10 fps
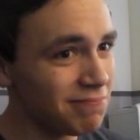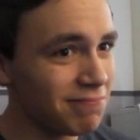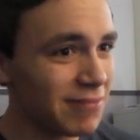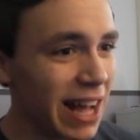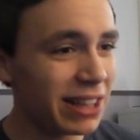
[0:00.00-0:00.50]

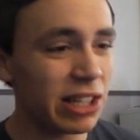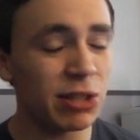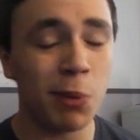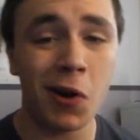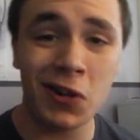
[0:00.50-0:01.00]
not the
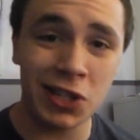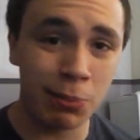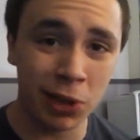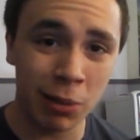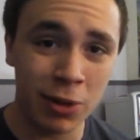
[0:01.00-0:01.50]
smartest of
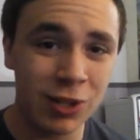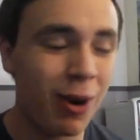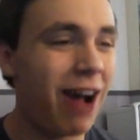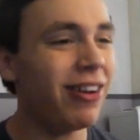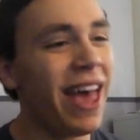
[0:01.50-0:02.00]
plumbers
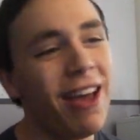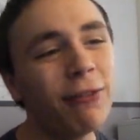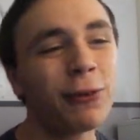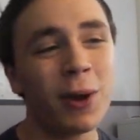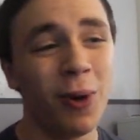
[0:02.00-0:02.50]
around,
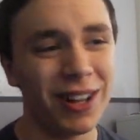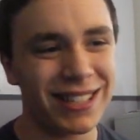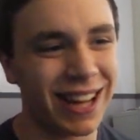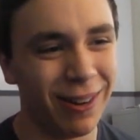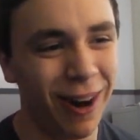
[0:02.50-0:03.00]
every
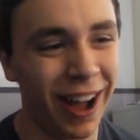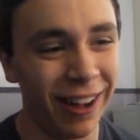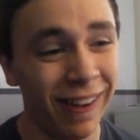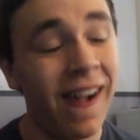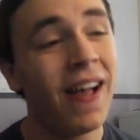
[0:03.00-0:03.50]
once in a
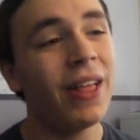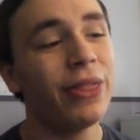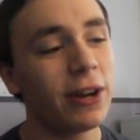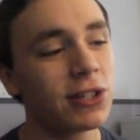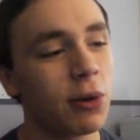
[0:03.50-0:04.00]
while,
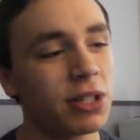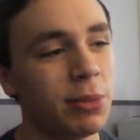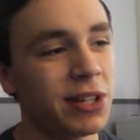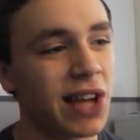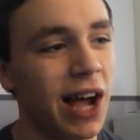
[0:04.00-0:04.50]
there's going to
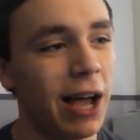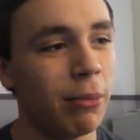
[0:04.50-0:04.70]
be a time